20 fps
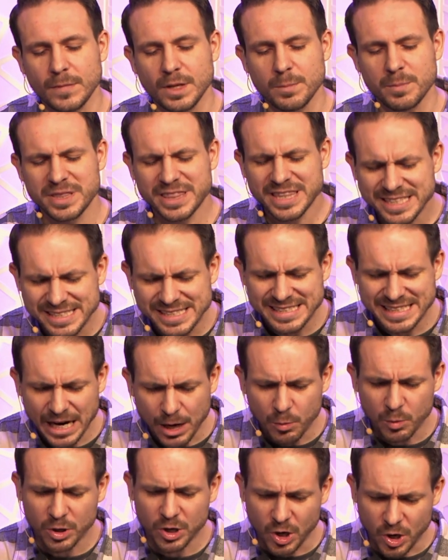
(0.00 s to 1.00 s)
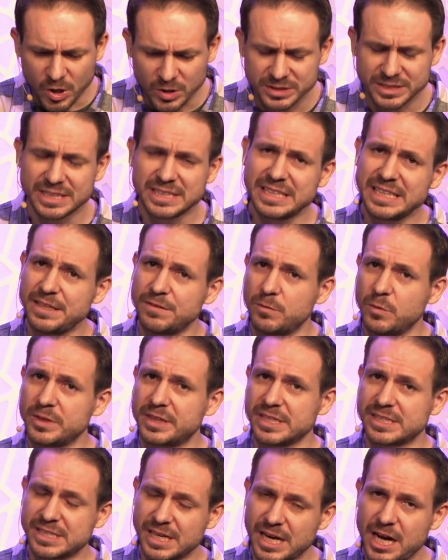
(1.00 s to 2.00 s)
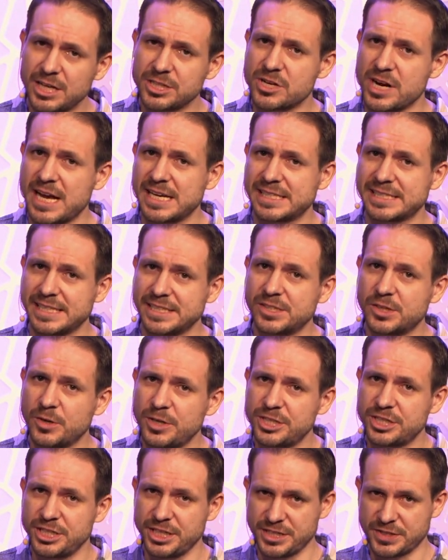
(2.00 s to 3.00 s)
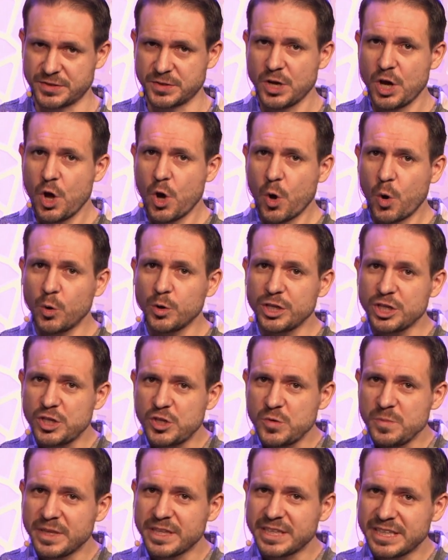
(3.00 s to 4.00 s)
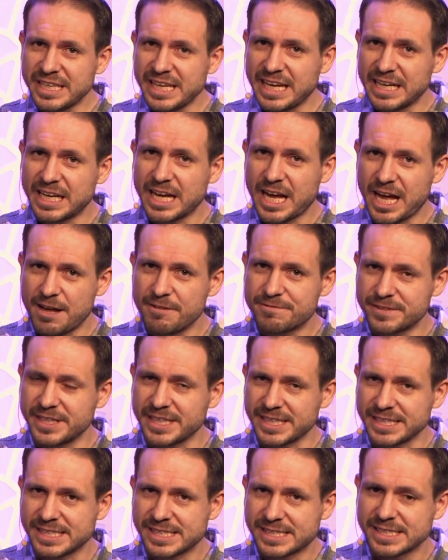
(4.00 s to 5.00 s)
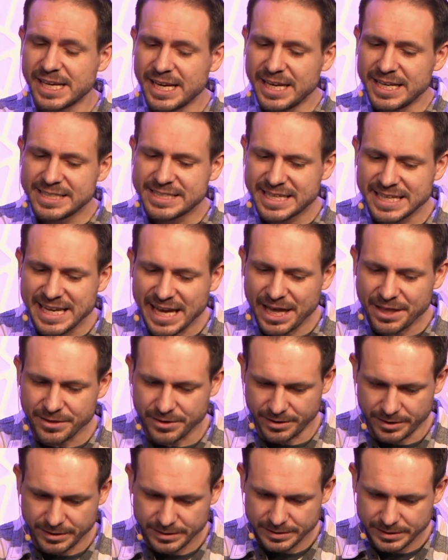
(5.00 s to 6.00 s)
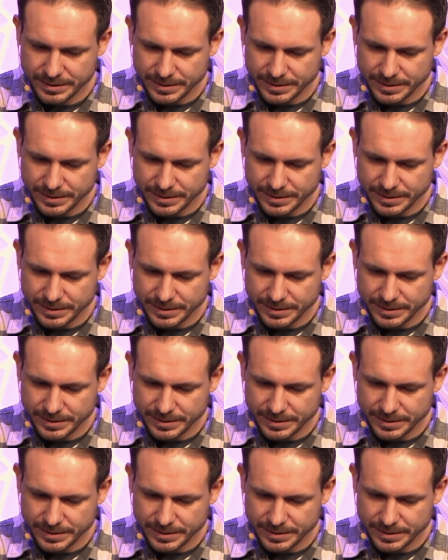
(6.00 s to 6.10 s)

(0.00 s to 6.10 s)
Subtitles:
But this is how we're called to live, with this contrast as Christians, holding humility and confidence together.